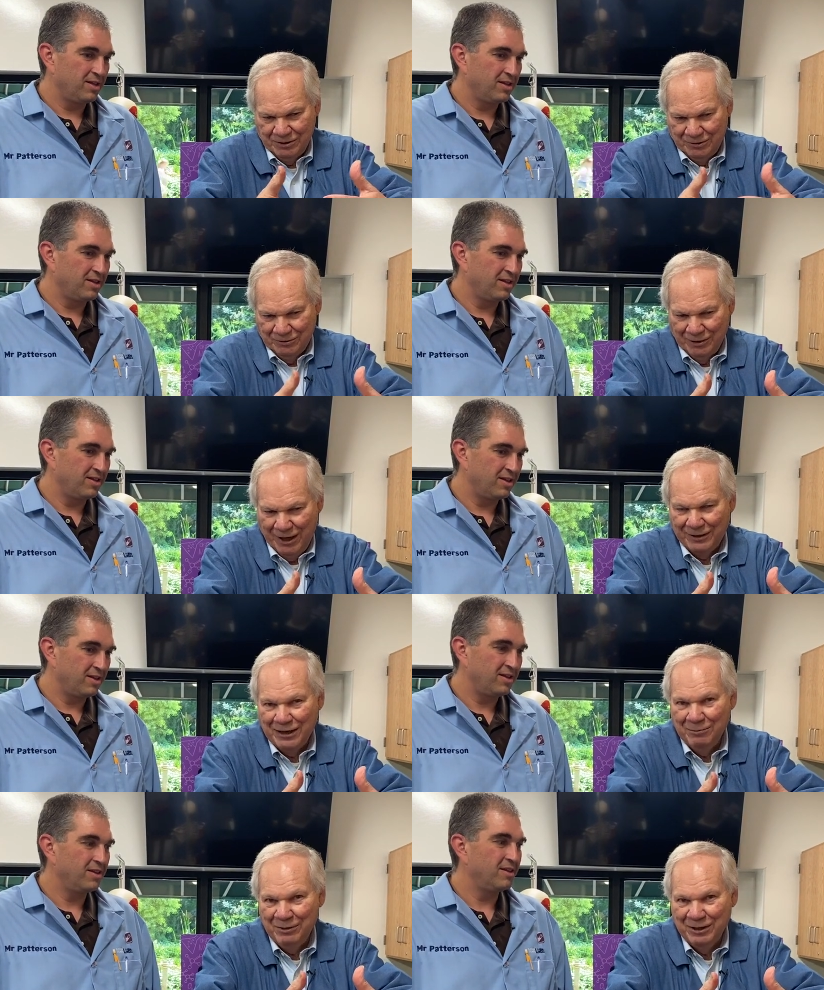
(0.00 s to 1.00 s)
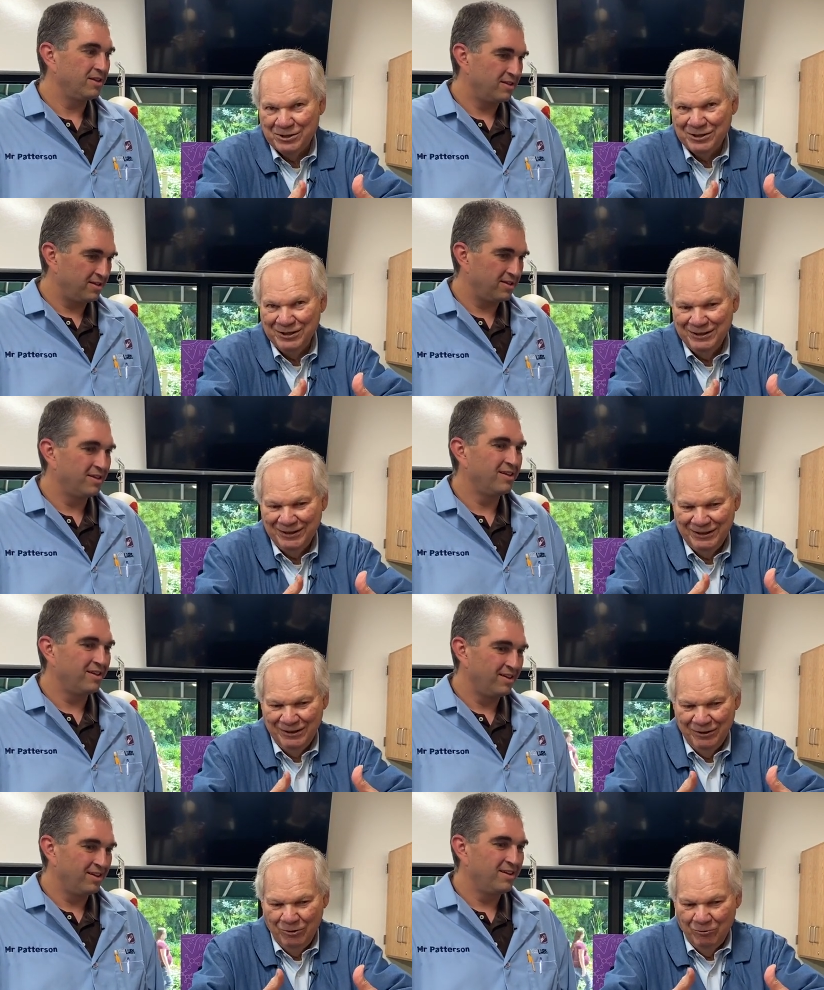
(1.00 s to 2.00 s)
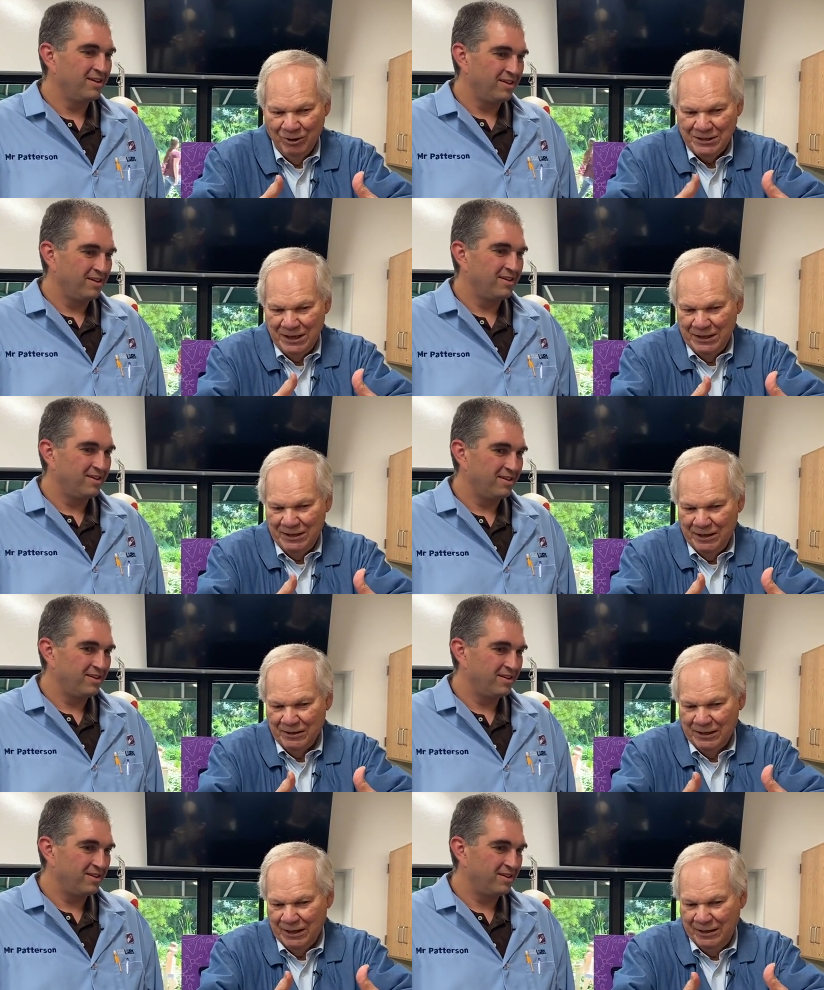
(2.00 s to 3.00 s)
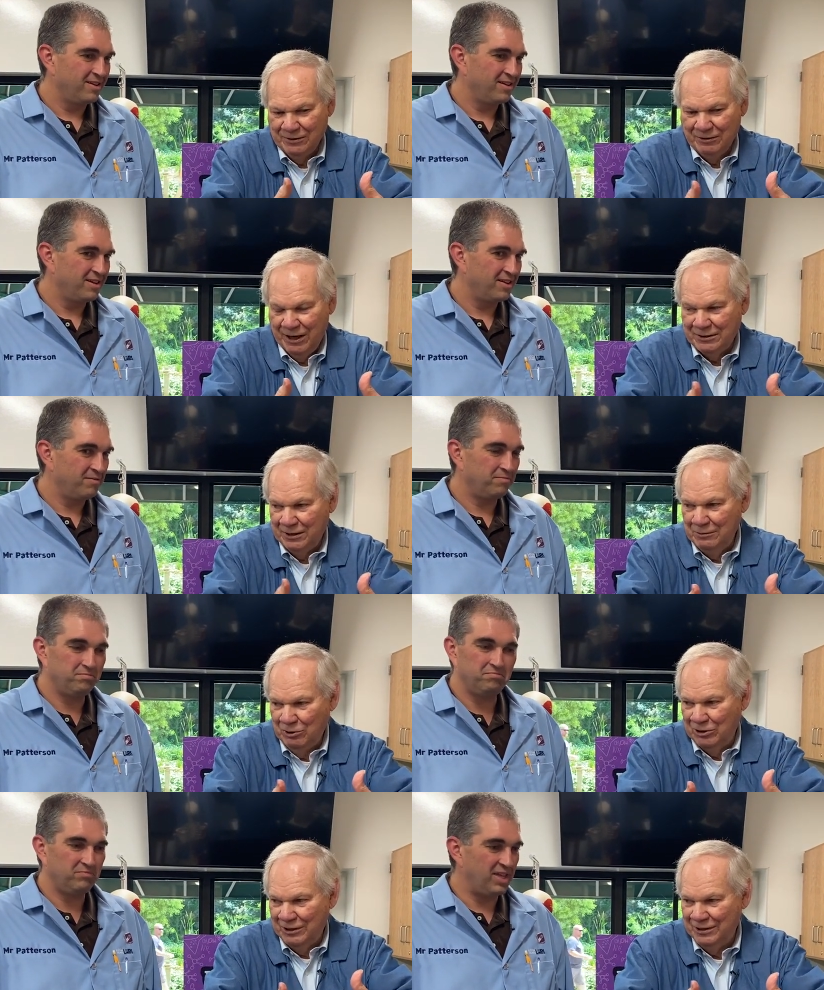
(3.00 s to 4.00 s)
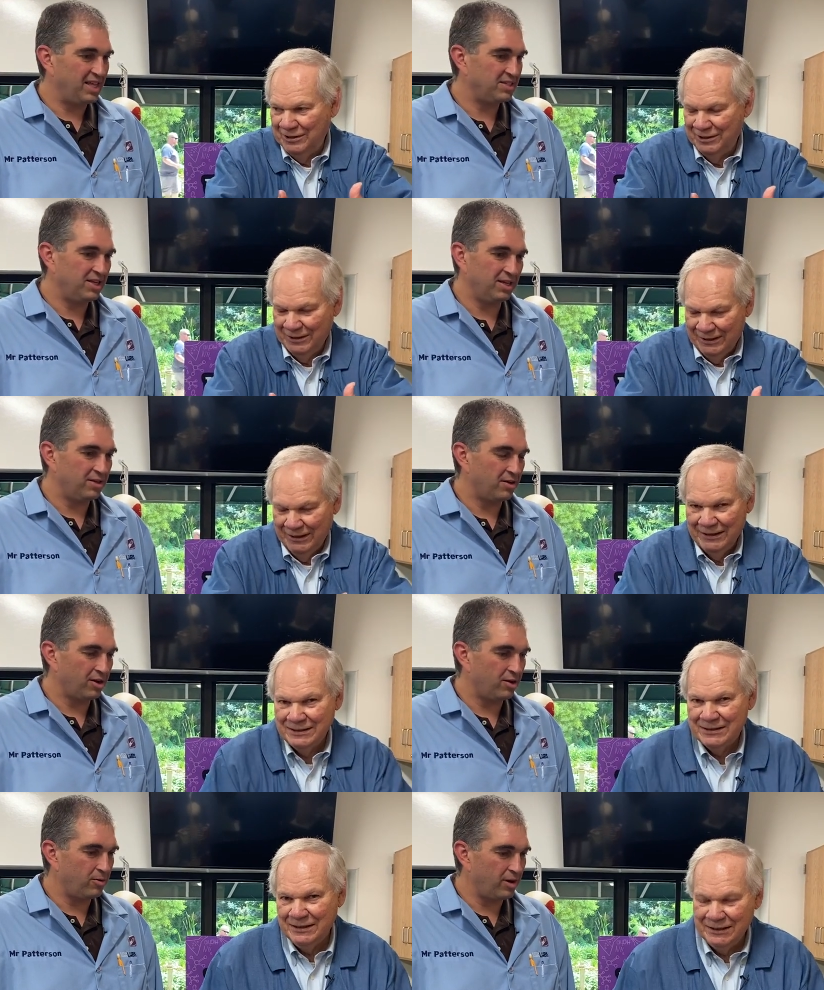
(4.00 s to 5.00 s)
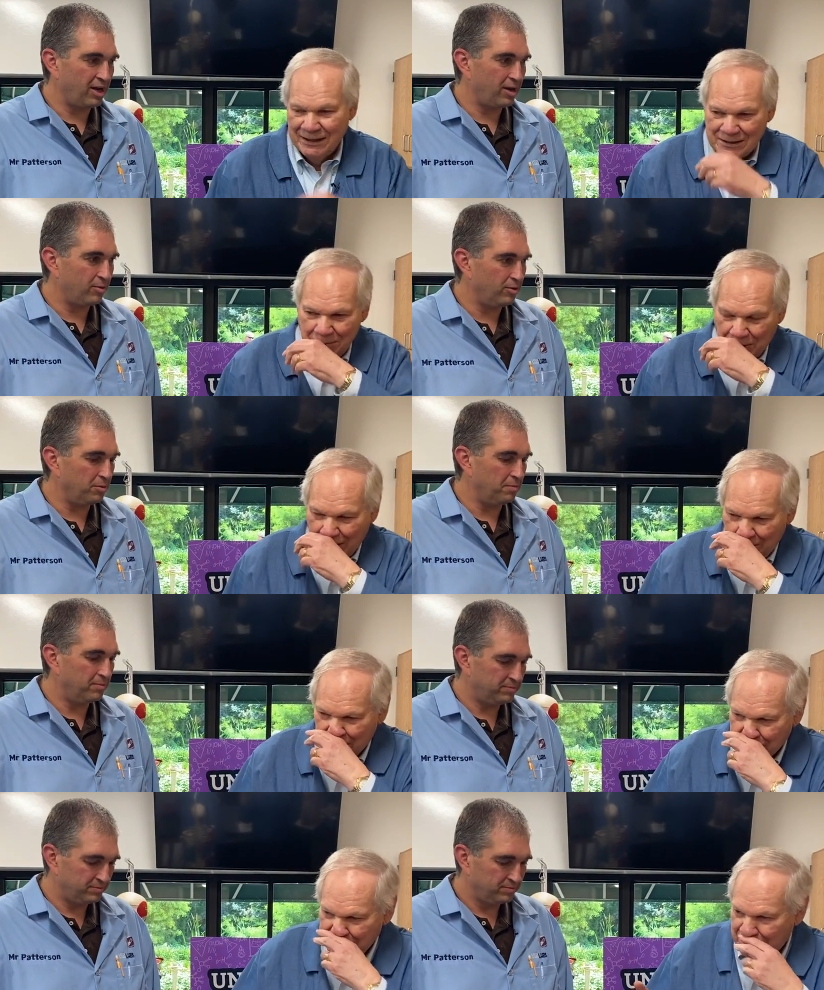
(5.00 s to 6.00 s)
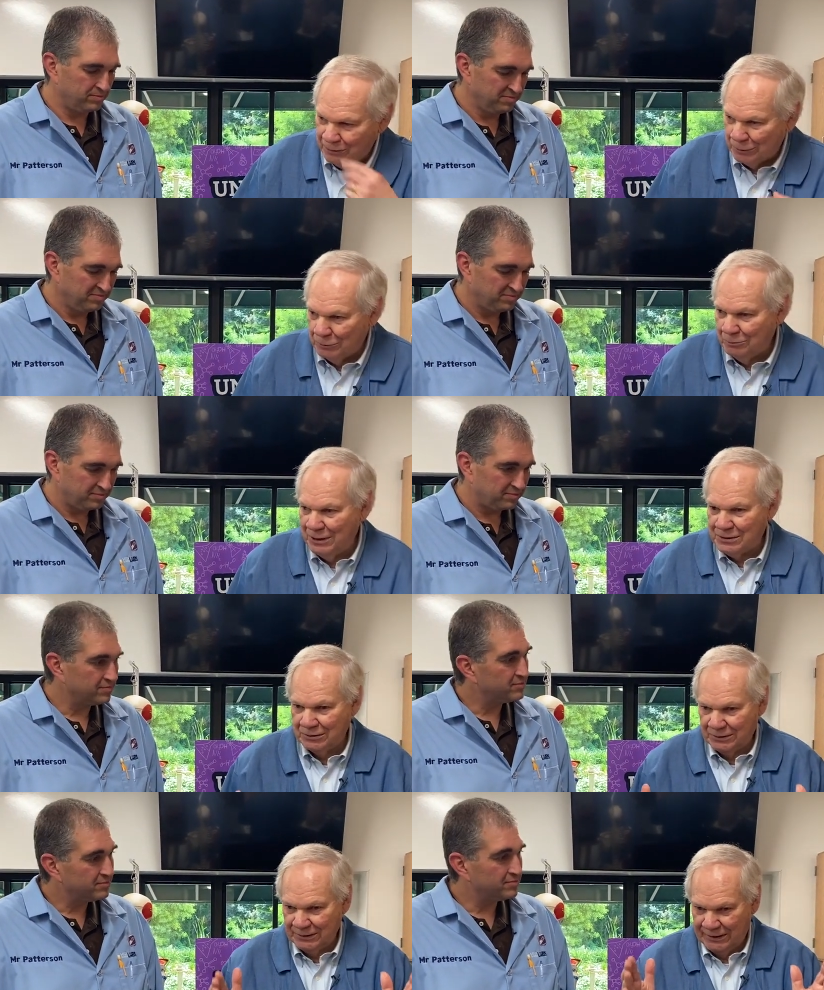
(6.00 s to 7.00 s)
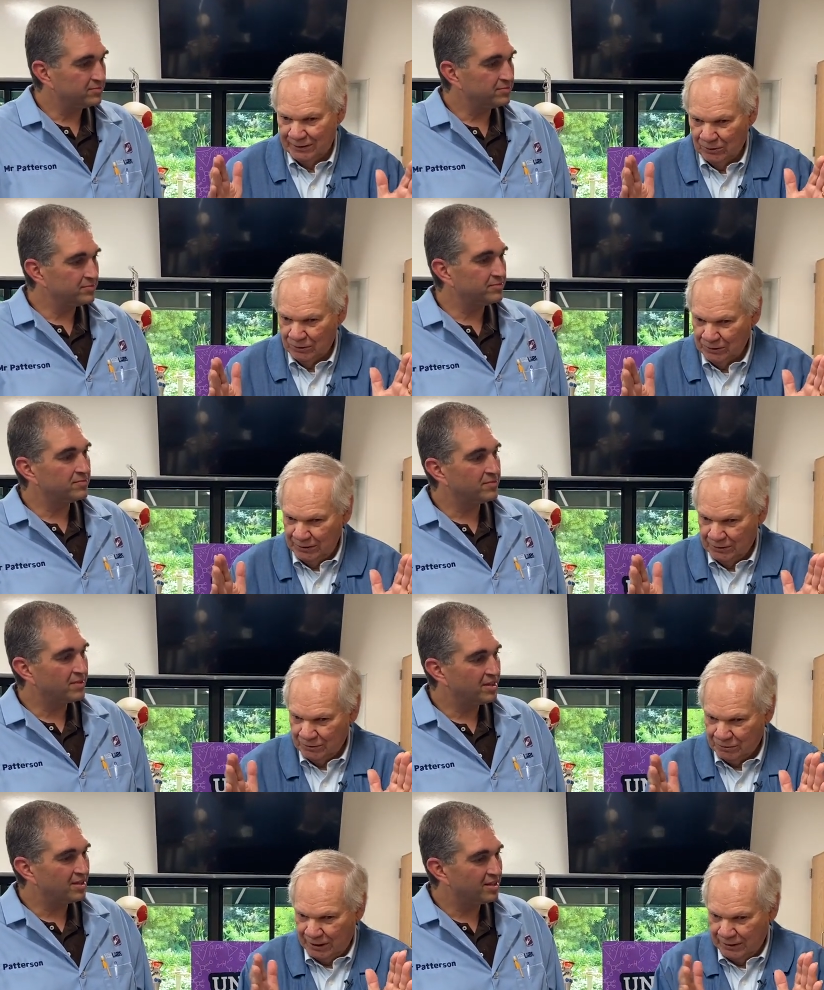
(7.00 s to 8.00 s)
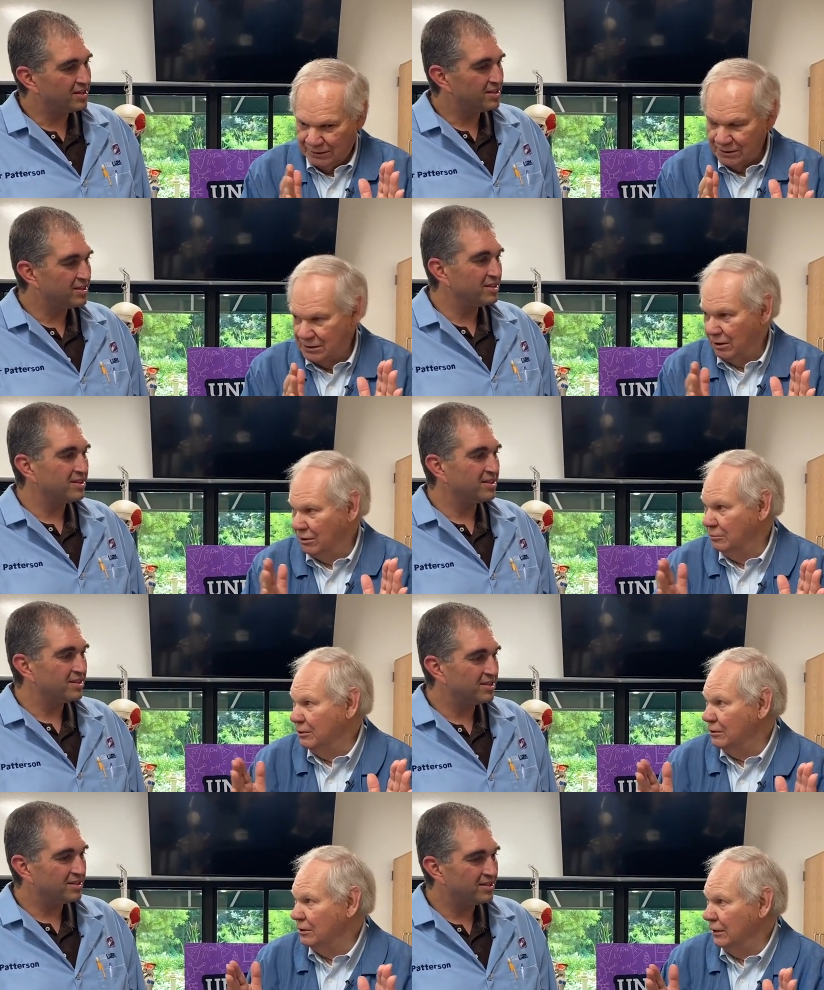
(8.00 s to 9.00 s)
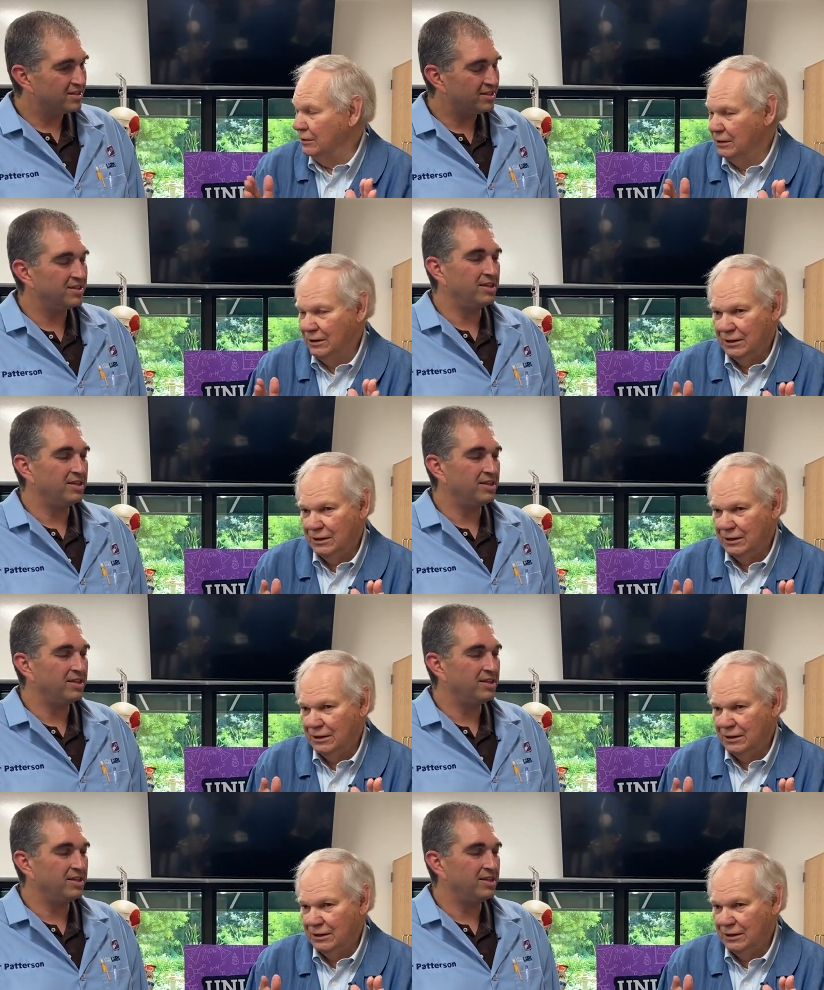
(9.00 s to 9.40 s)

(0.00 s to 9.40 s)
Speaker 1: to contract that much. Once I get here, can I contract anymore? That's it. See, that's a problem with skeletal muscle. It can only contract at sarcomere length.